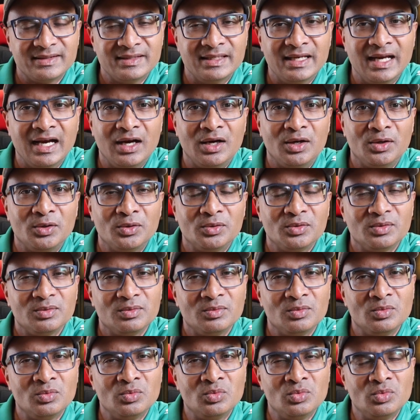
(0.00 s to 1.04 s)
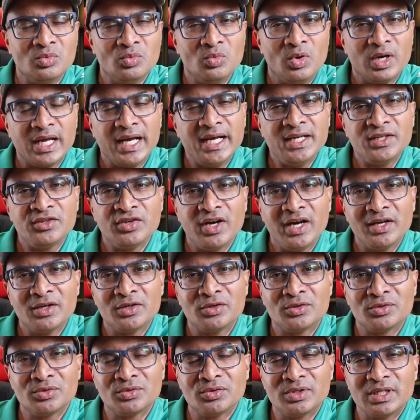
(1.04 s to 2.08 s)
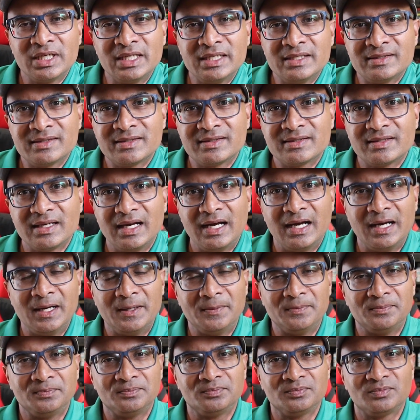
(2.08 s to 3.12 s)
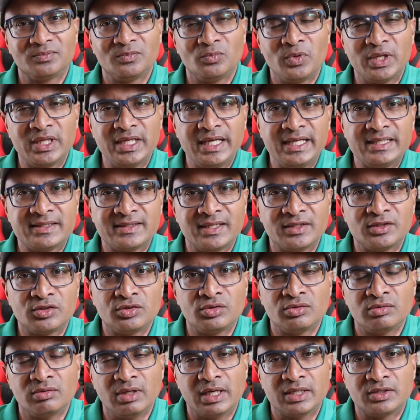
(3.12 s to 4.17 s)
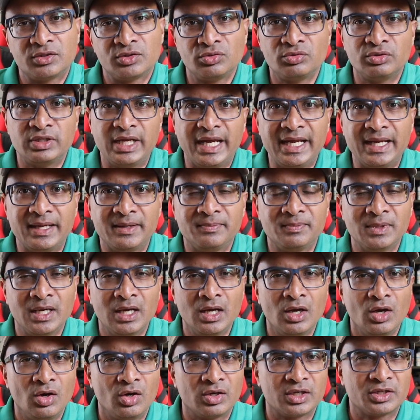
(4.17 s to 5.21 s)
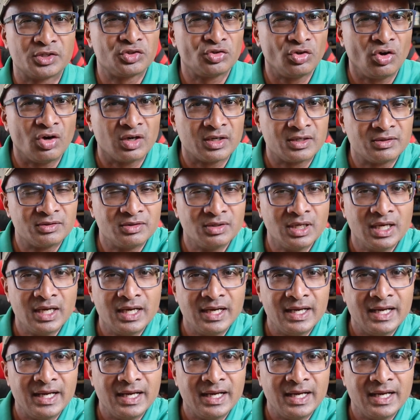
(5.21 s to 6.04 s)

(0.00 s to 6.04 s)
Now, what I try to do is, whether it's a 2-day or a short